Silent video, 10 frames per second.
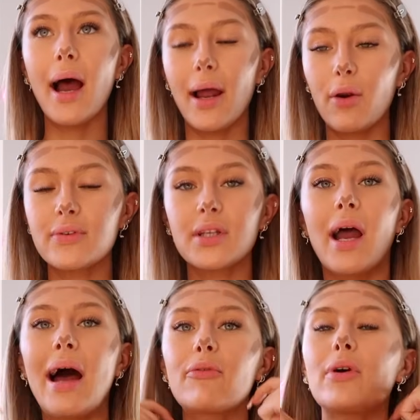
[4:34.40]
And obviously I
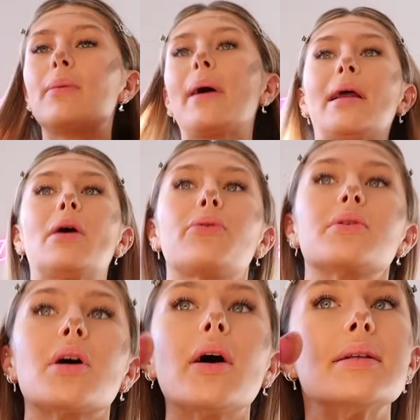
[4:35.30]
have really bad health
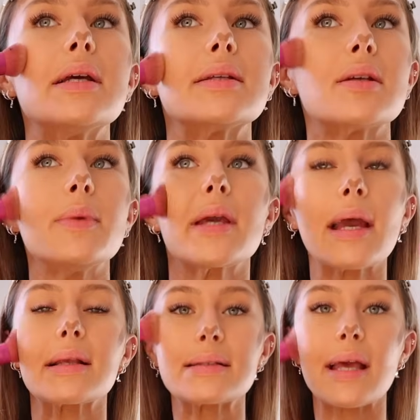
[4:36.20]
anxiety. So me
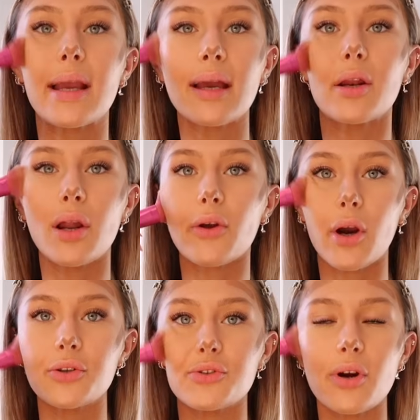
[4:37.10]
getting sick in another
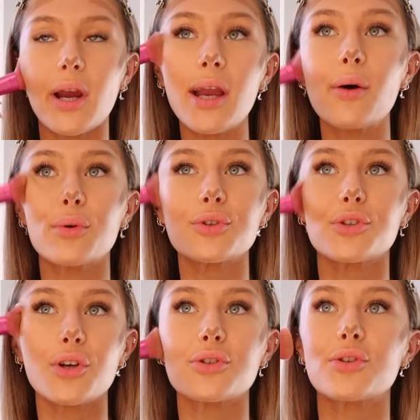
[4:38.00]
country was
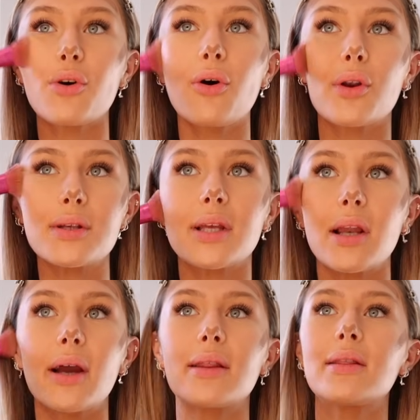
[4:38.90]
just honestly
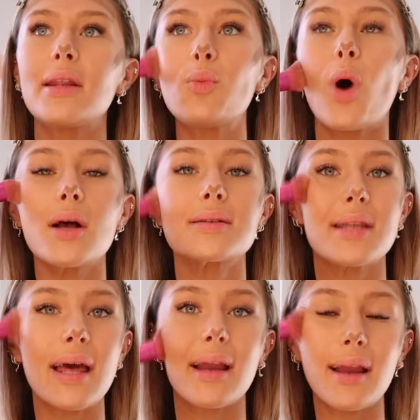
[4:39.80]
like the worst
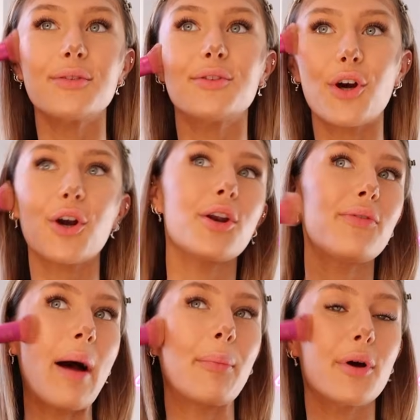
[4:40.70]
thing that could have
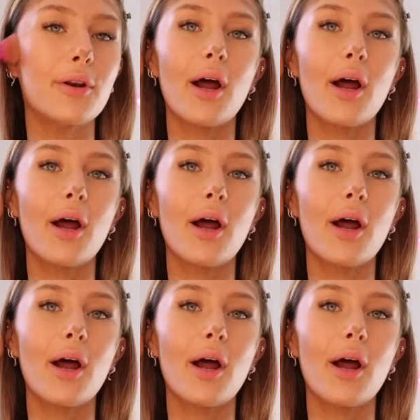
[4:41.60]
happened.